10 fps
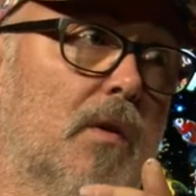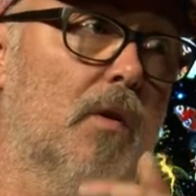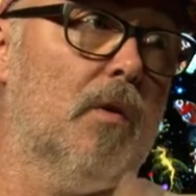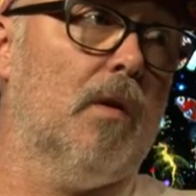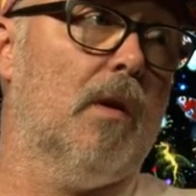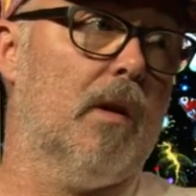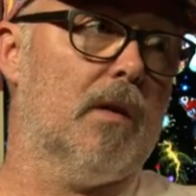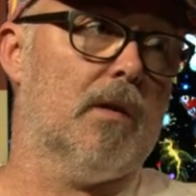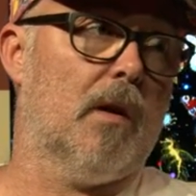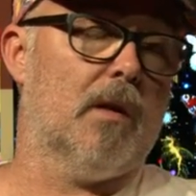you know? Yep, and
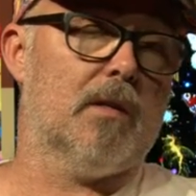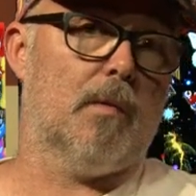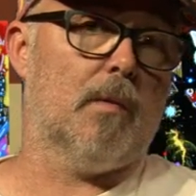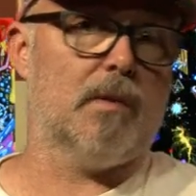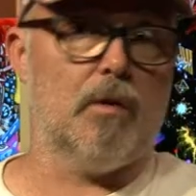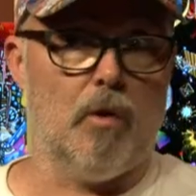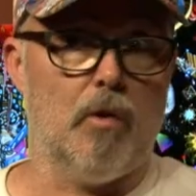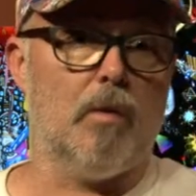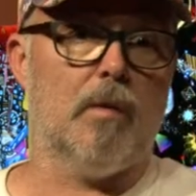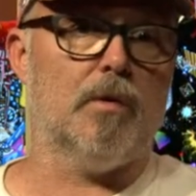yep. sometimes I
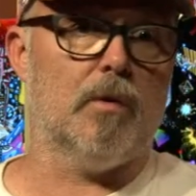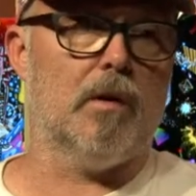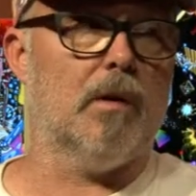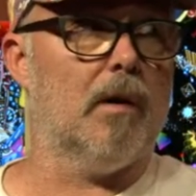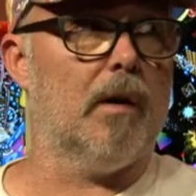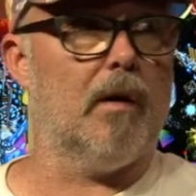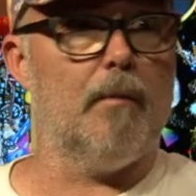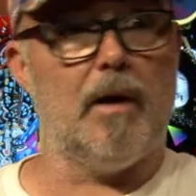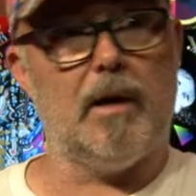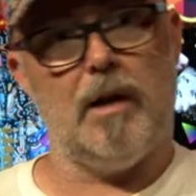don't know what I'm doing. Like I
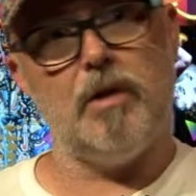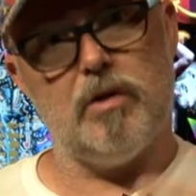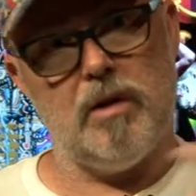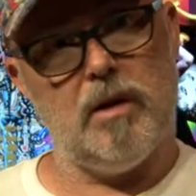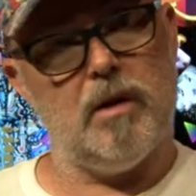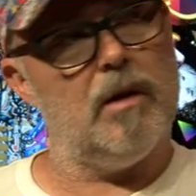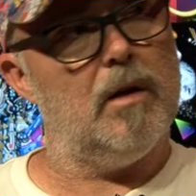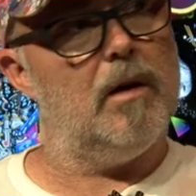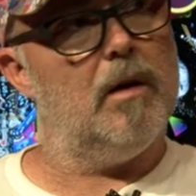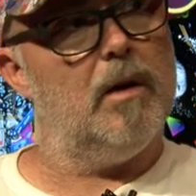back engineer
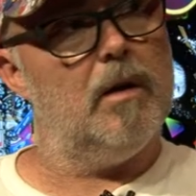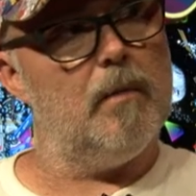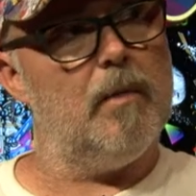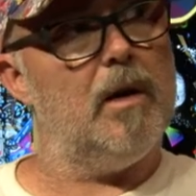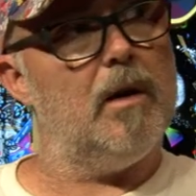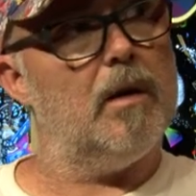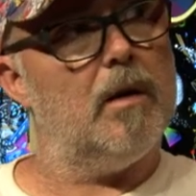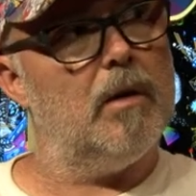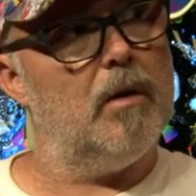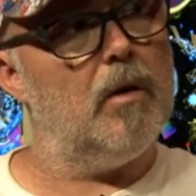the meaning,
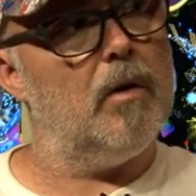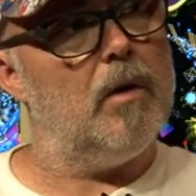you know?